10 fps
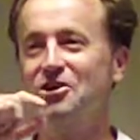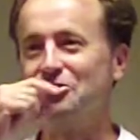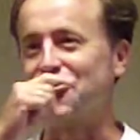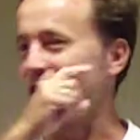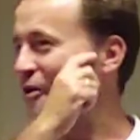
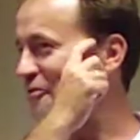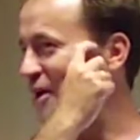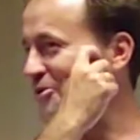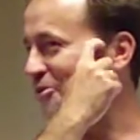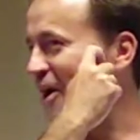So if I
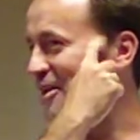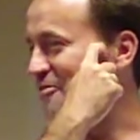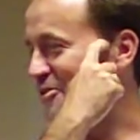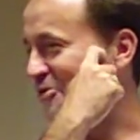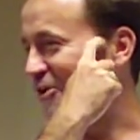was a writer
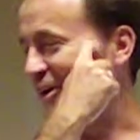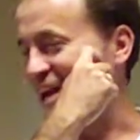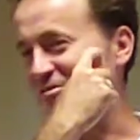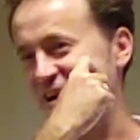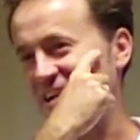for the
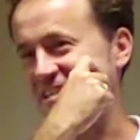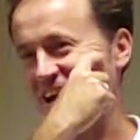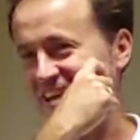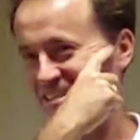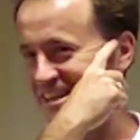Stargate
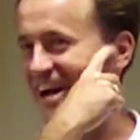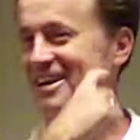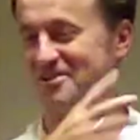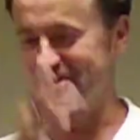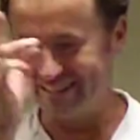franchise, you got
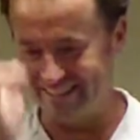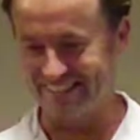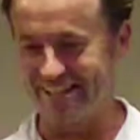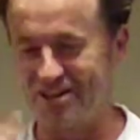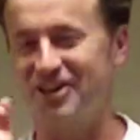to
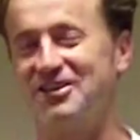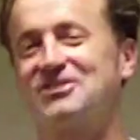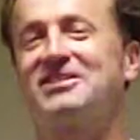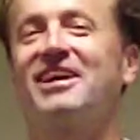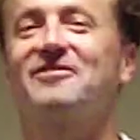really know your
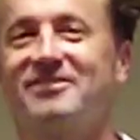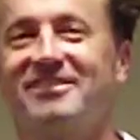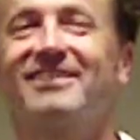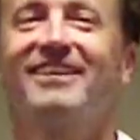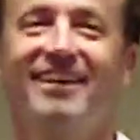stuff.
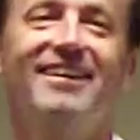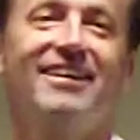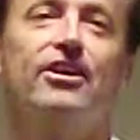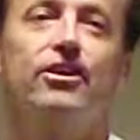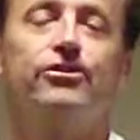
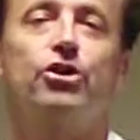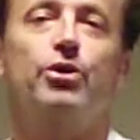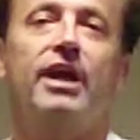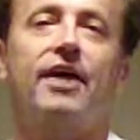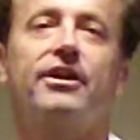So
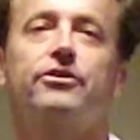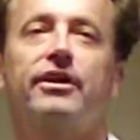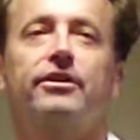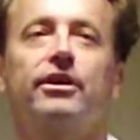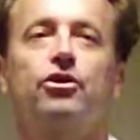yeah,
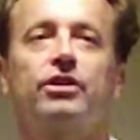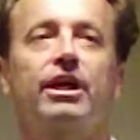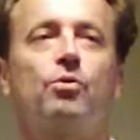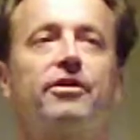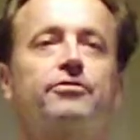they couldn't
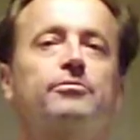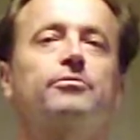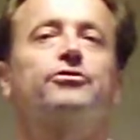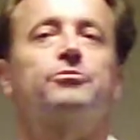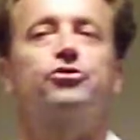get away from
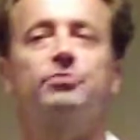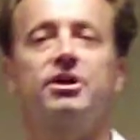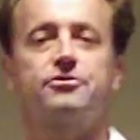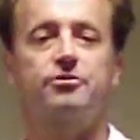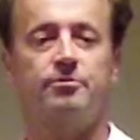too much
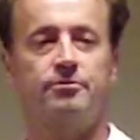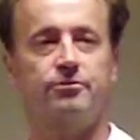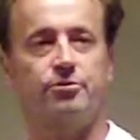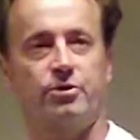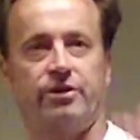from
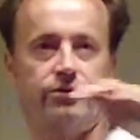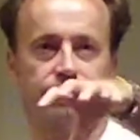what is